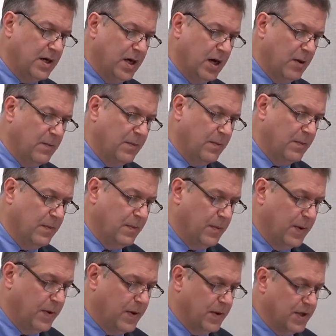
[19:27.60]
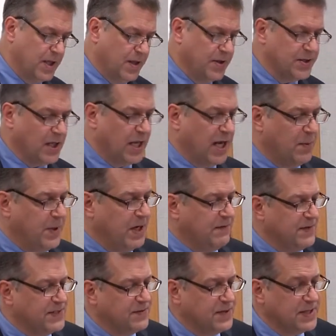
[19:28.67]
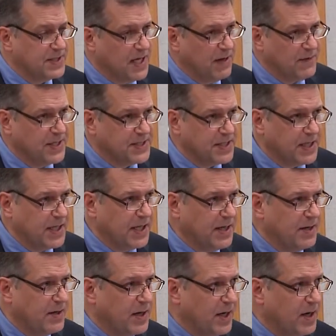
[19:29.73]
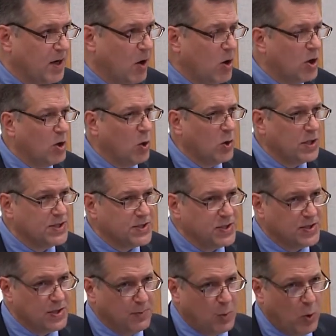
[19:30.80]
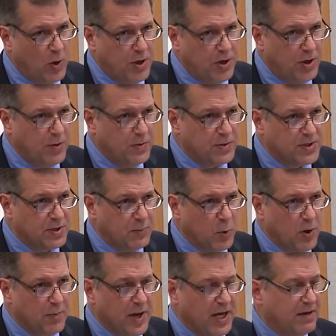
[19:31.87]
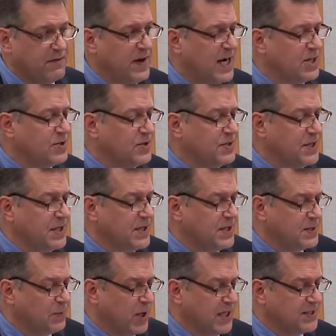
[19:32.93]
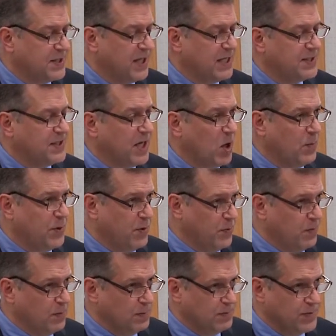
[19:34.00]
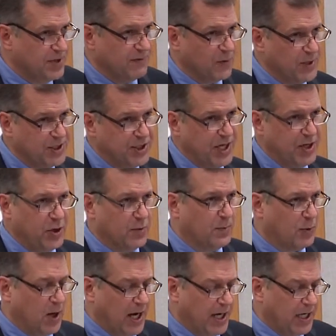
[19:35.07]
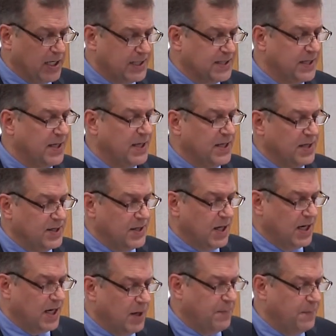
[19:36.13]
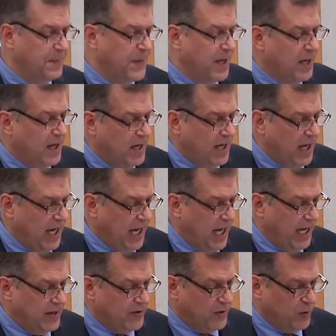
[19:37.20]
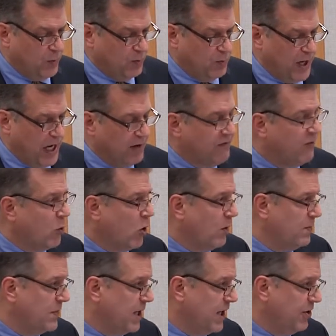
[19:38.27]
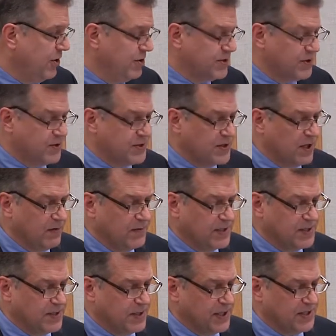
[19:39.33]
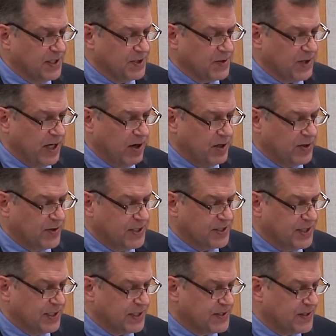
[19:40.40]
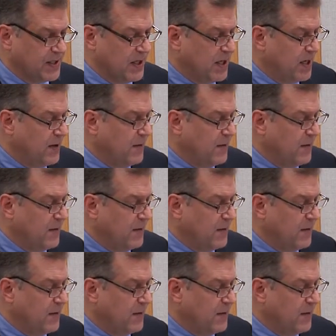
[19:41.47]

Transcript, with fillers: um, there's a lot of benefits to this, obviously. And, our goal is to support you, support manufacturers in this process, help you differentiate your product, um, and inform end users of its essential characteristics.